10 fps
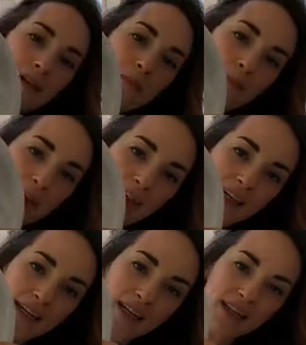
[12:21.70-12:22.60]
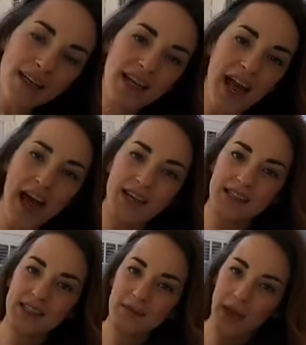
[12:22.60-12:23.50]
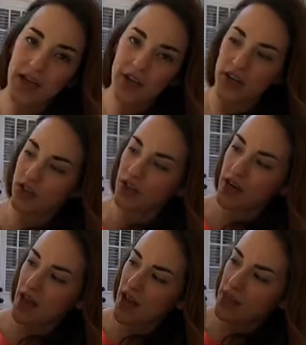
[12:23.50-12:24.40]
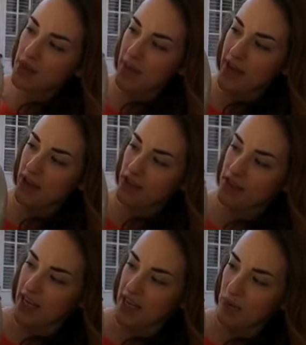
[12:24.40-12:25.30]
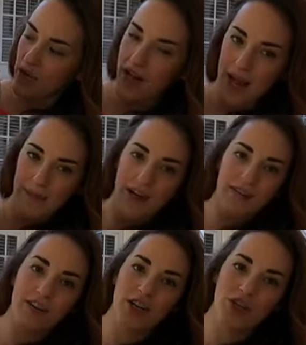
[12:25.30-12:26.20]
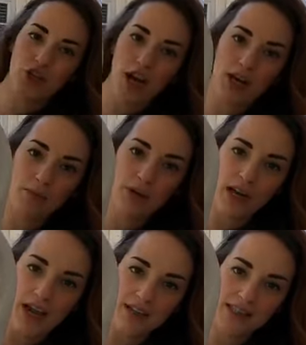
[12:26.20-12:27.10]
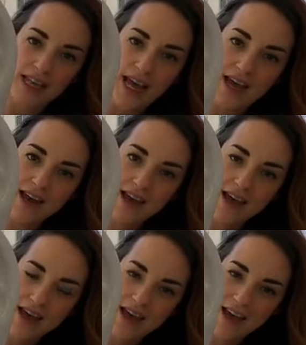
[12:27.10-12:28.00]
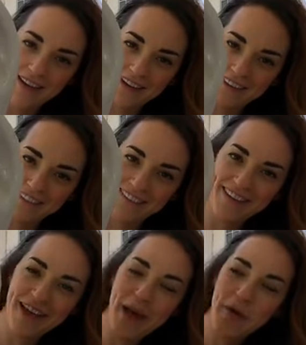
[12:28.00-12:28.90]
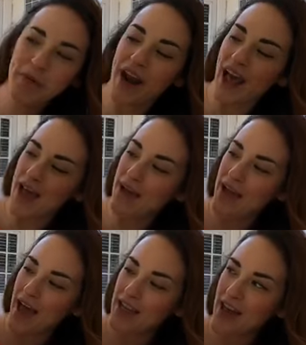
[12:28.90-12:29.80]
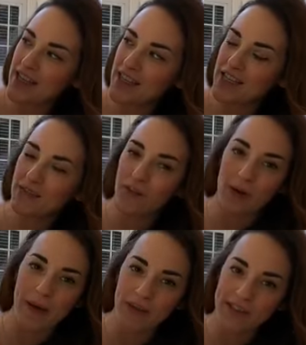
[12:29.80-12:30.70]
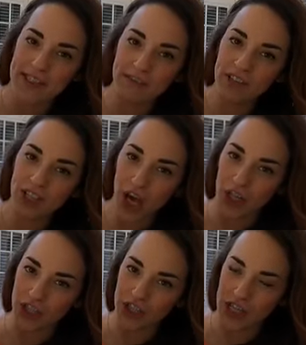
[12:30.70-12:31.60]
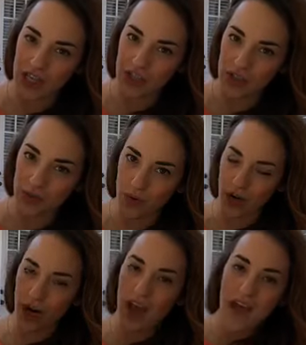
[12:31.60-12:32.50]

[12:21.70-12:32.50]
made in Italy, it has the maker's name on it. I'm not even gonna try to pronounce that. But I got this for about $7 at the store.